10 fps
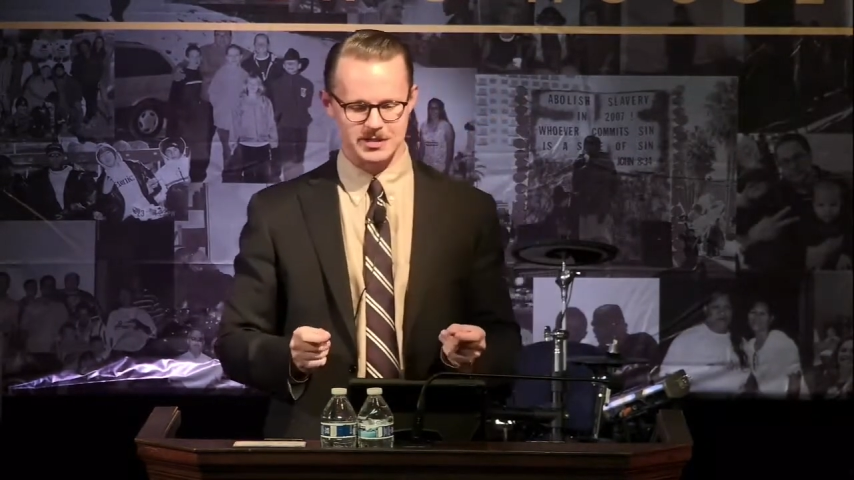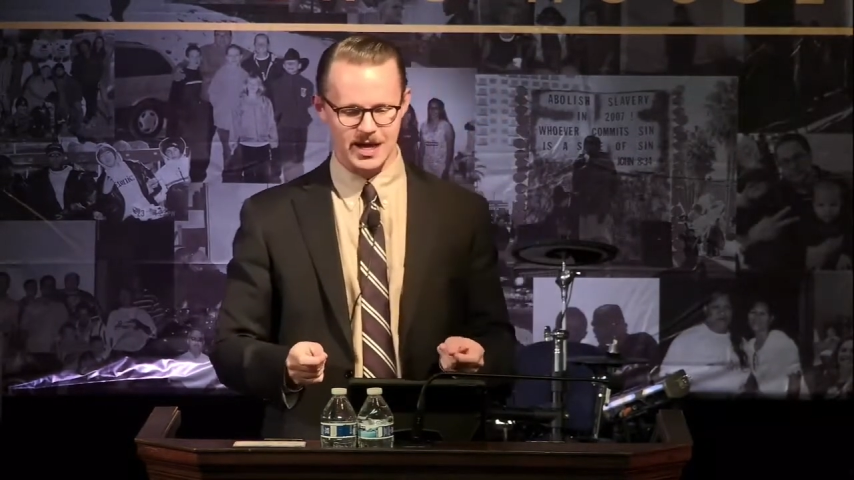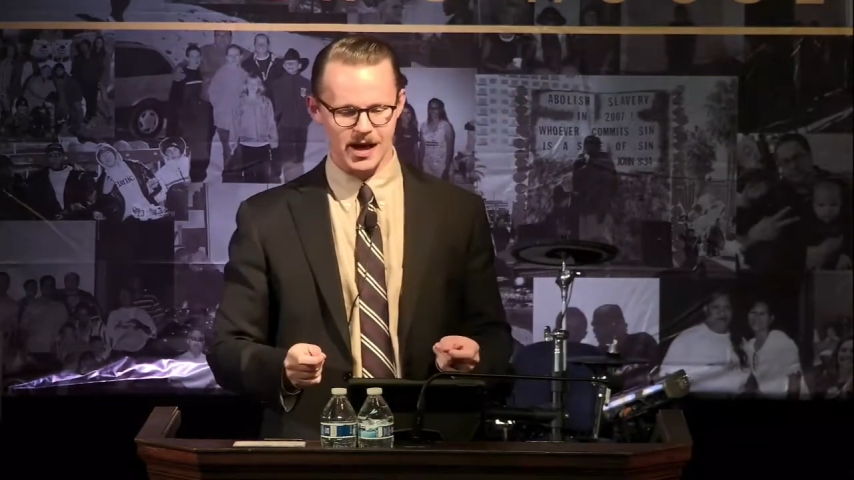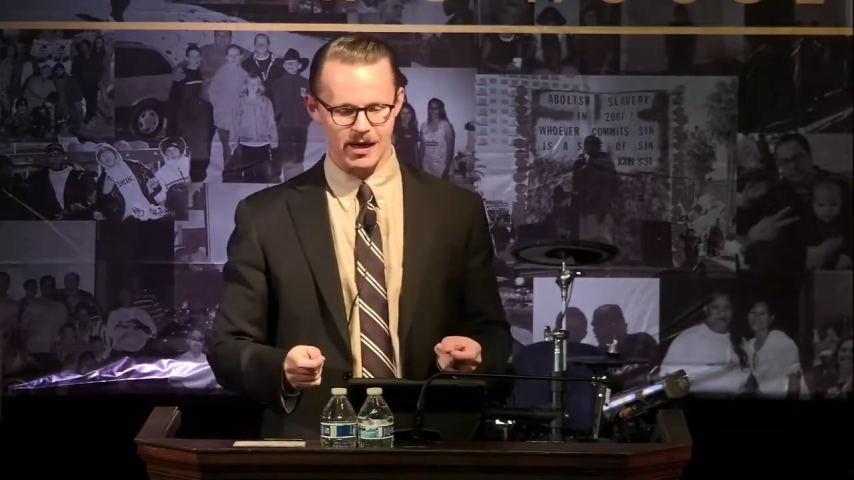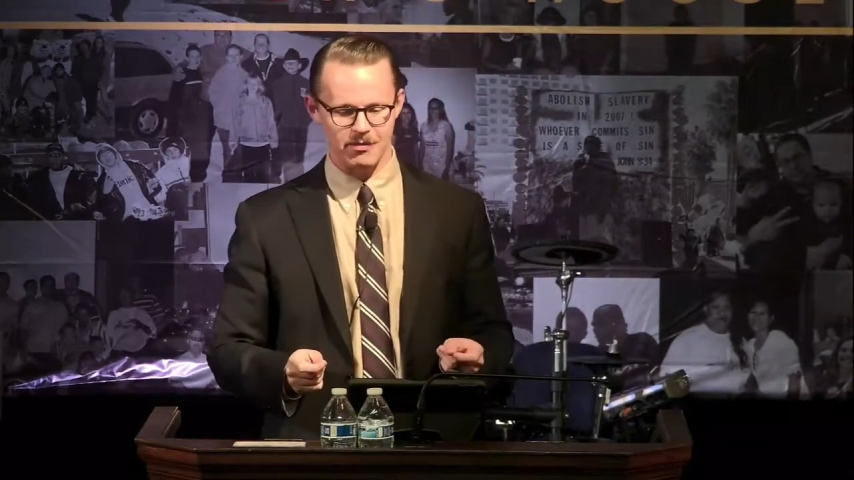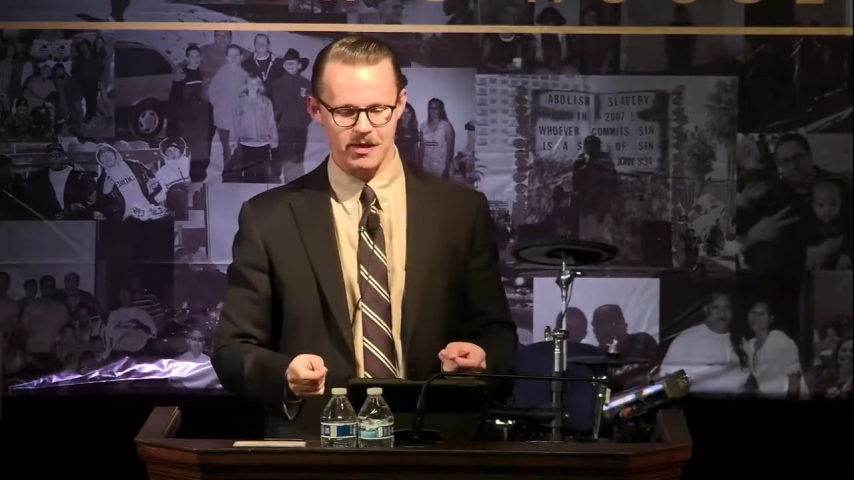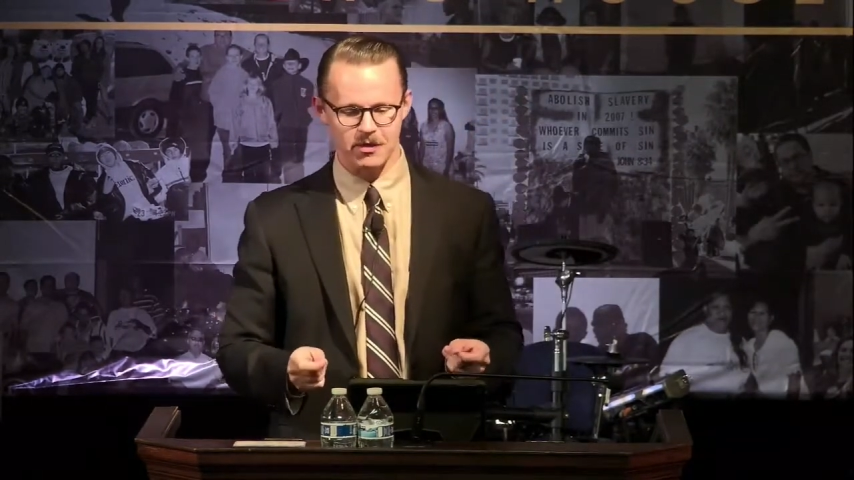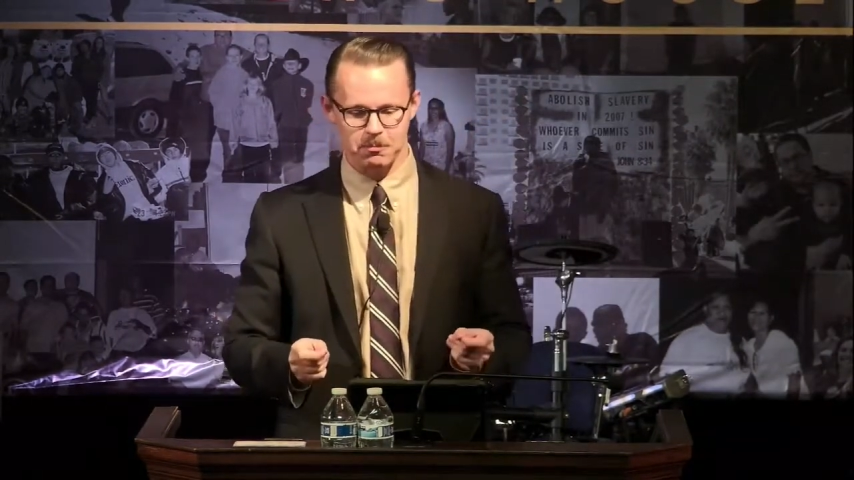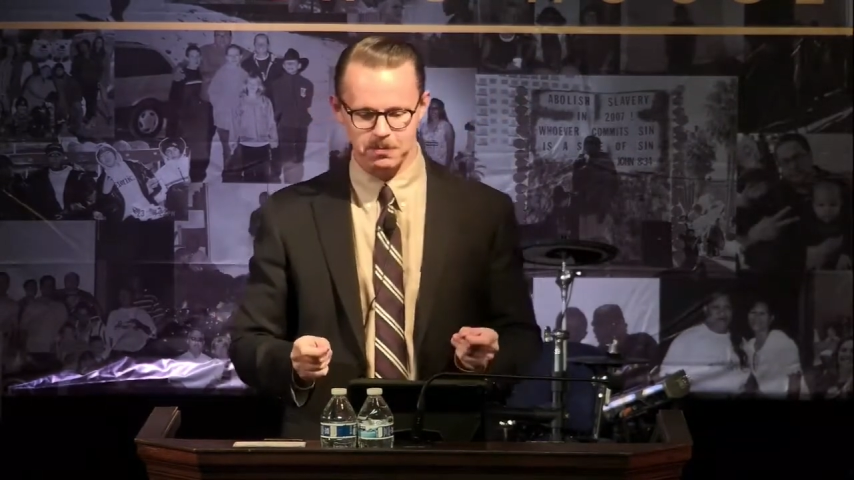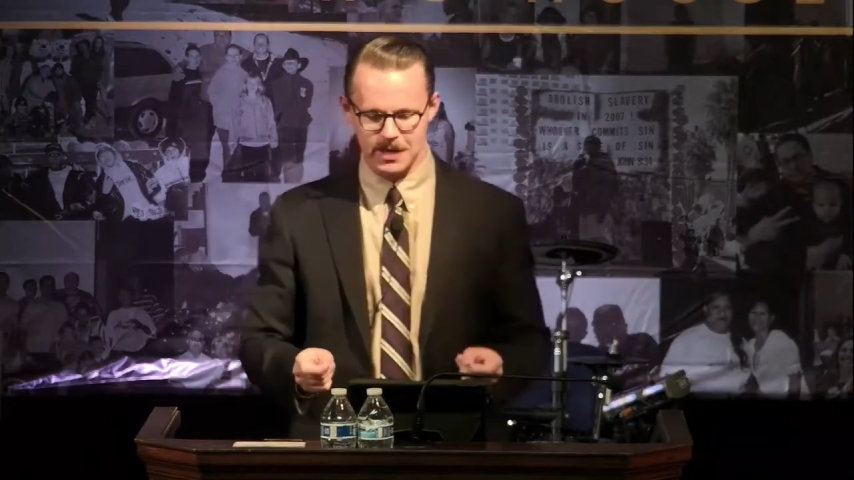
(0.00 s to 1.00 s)
done than
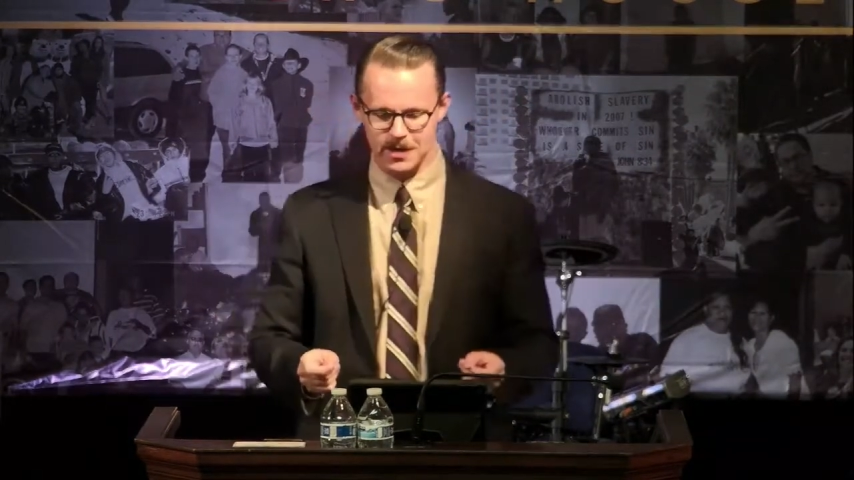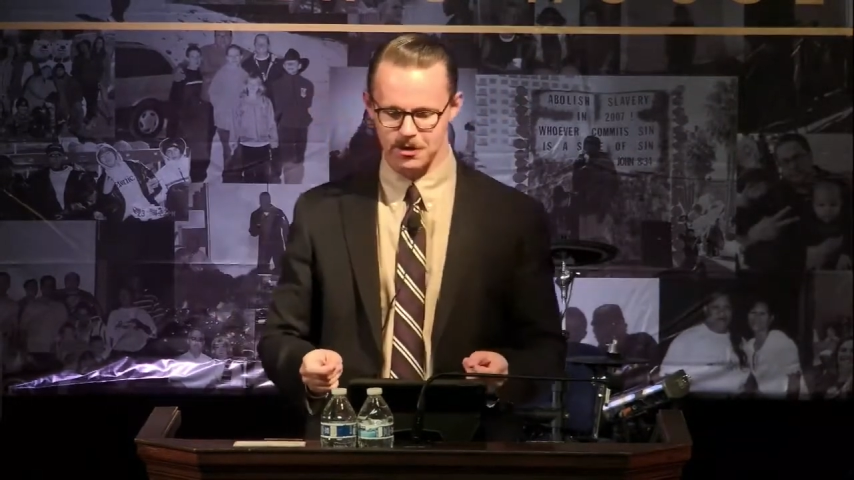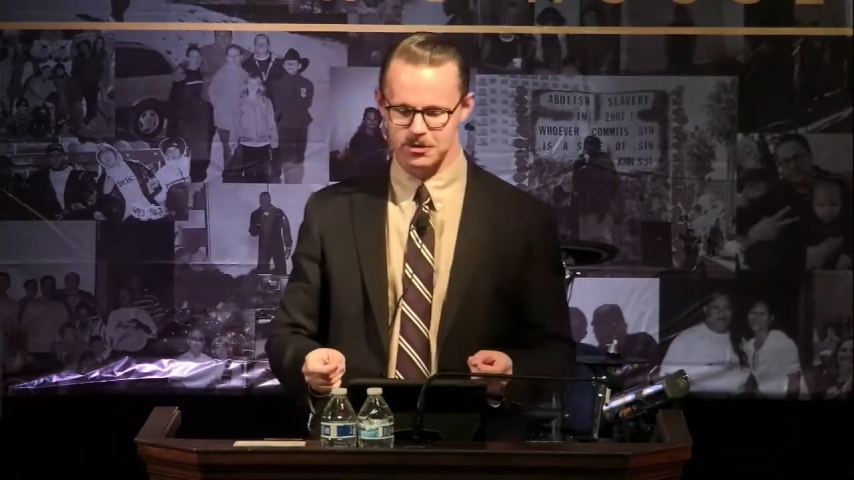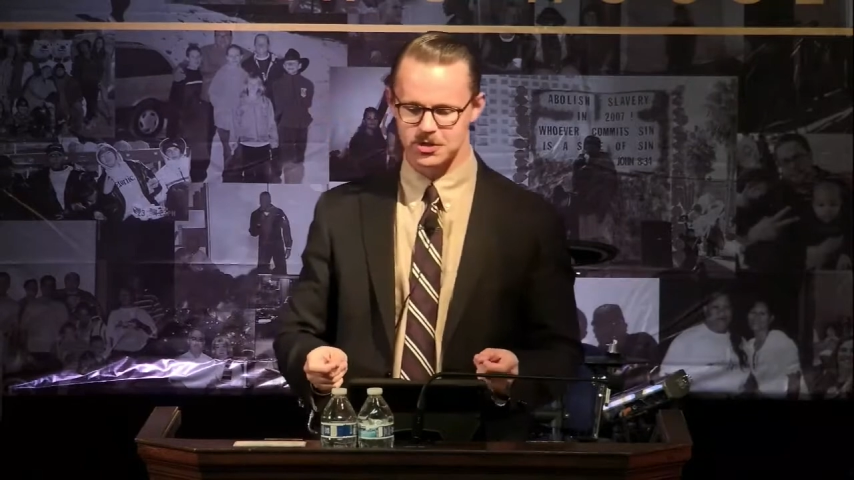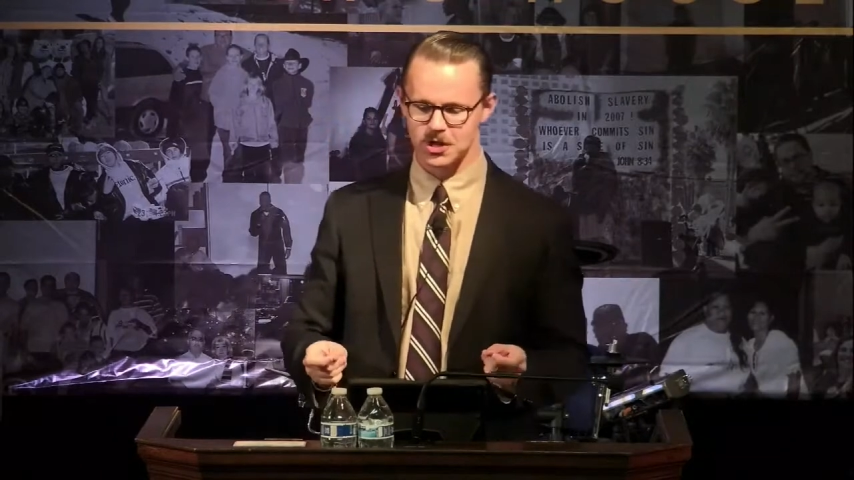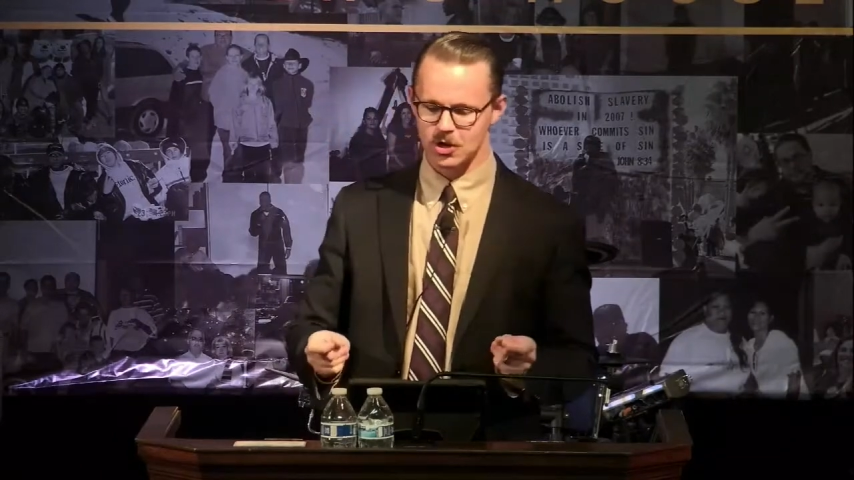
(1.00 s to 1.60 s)
their peers